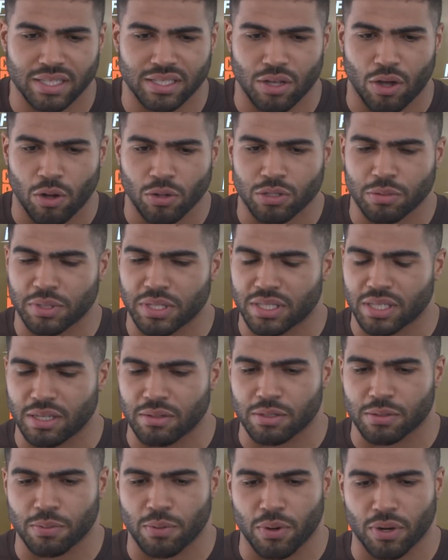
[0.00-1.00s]
It's the ultimate
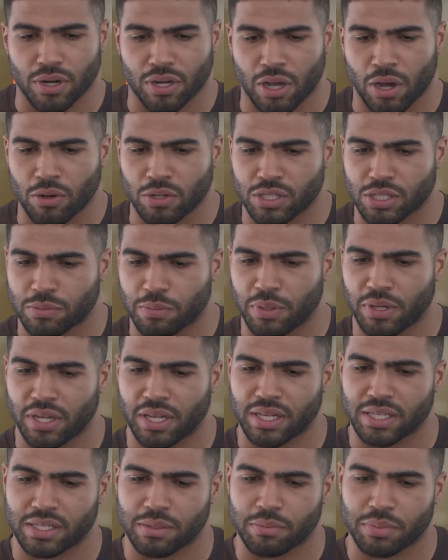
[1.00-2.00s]
team sport. Coaches
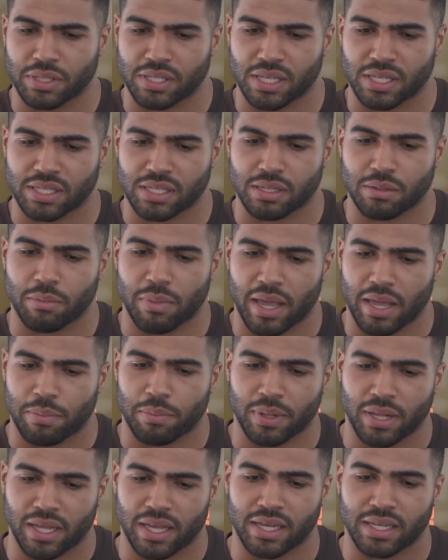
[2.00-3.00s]
putting us in position to
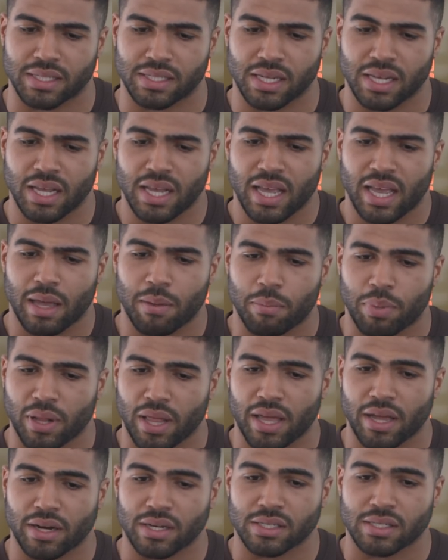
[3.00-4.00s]
make plays and
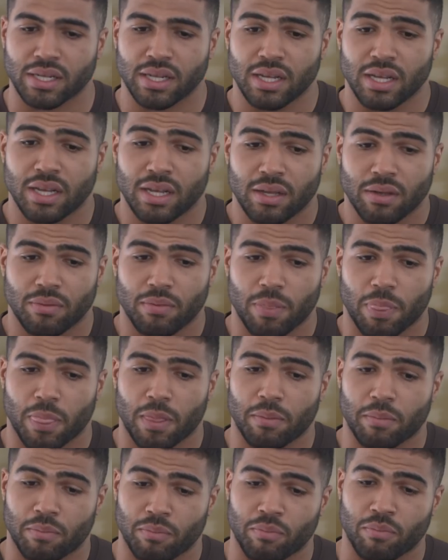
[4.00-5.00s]
players
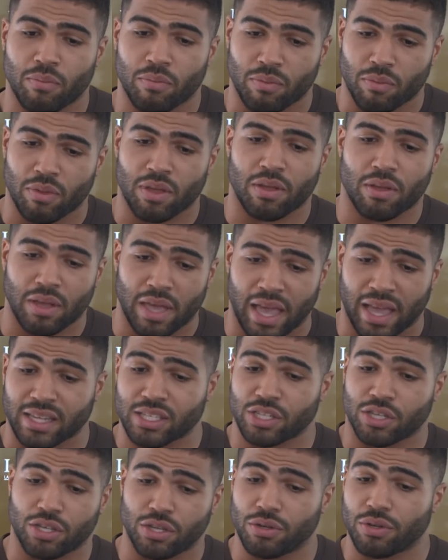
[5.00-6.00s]

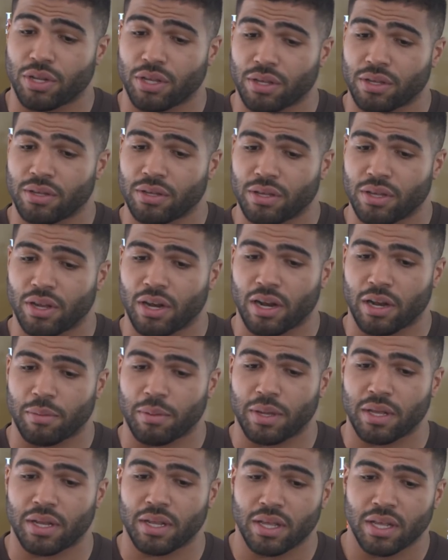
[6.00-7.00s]
executing, you know what I
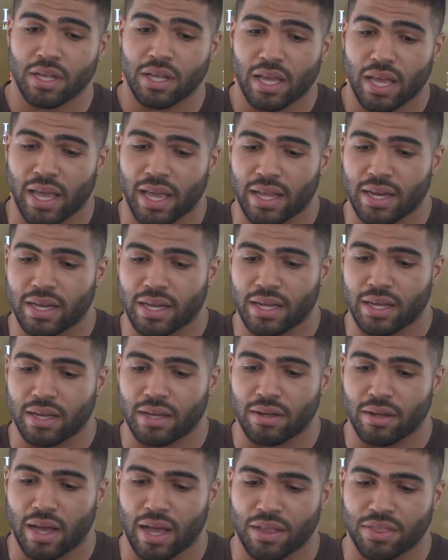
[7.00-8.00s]
mean? And
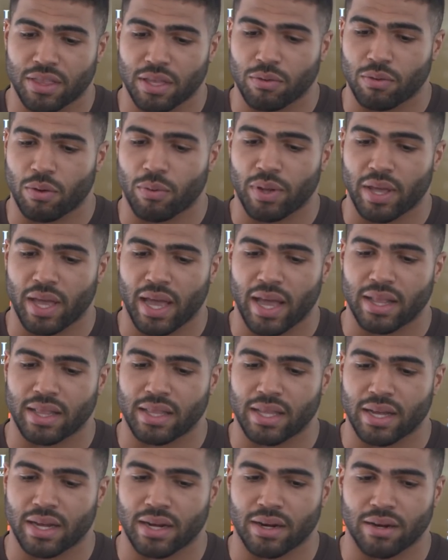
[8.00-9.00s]
I think what we had
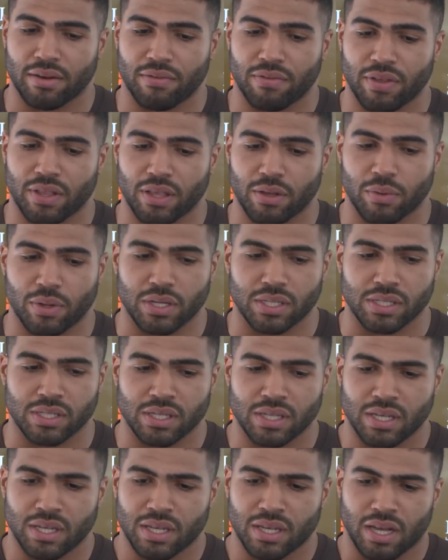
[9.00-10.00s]
there in Philly was
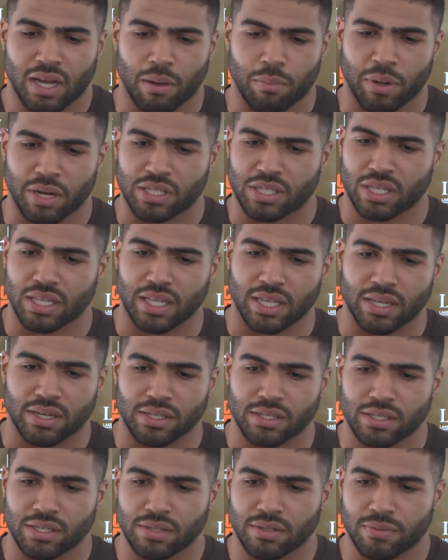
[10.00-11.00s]
a bunch of
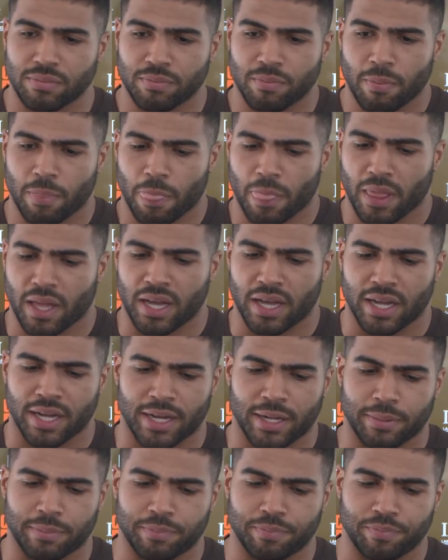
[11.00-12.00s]
leaders
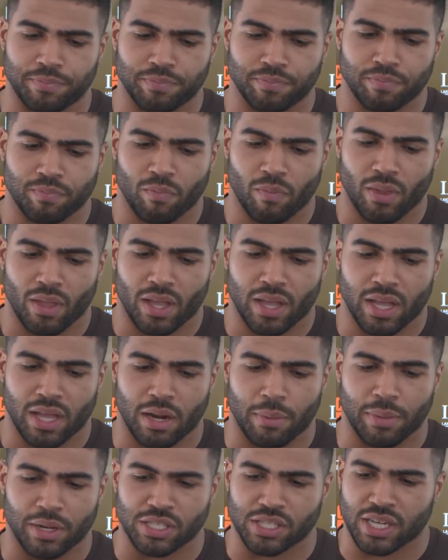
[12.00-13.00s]
and
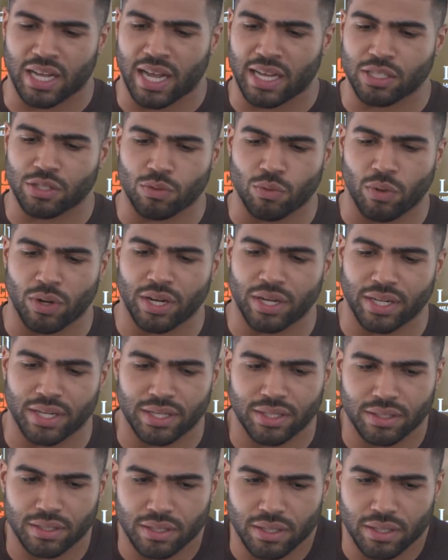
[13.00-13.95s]
a bunch of guys who wanted it.